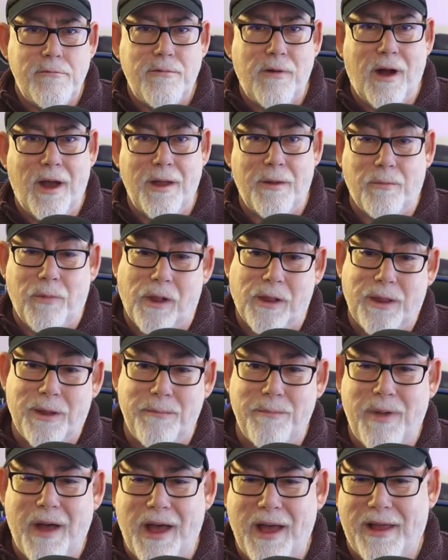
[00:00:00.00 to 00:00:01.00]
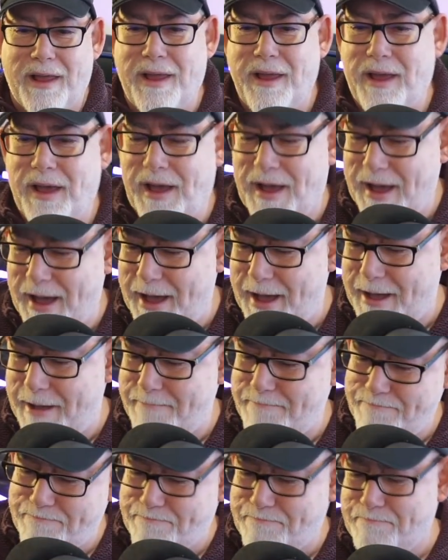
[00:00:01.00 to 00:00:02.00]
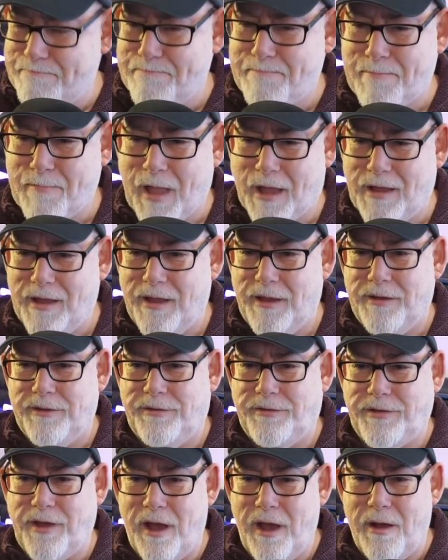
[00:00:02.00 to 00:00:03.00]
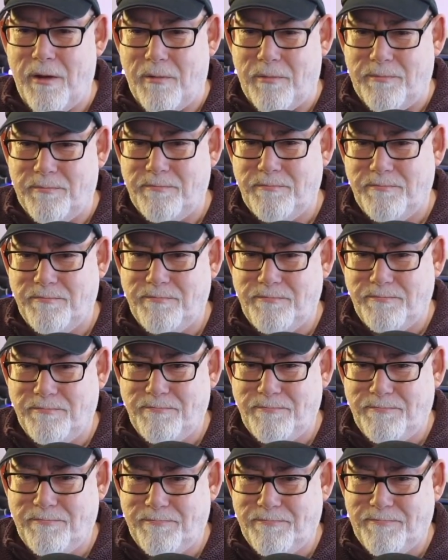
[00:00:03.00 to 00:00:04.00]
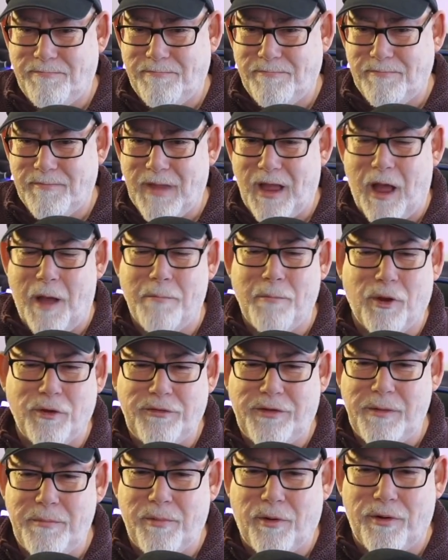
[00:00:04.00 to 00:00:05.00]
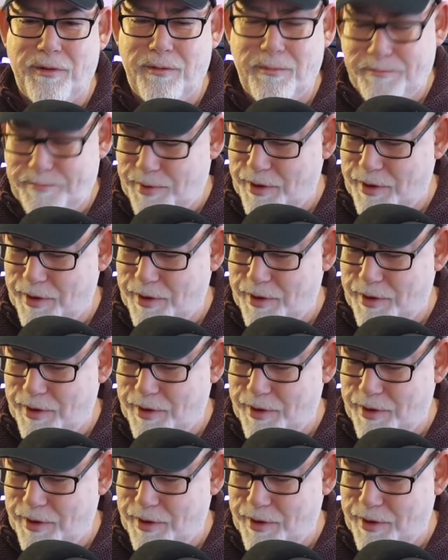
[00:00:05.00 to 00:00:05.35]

Right, welcome back. Um, so, a multi boot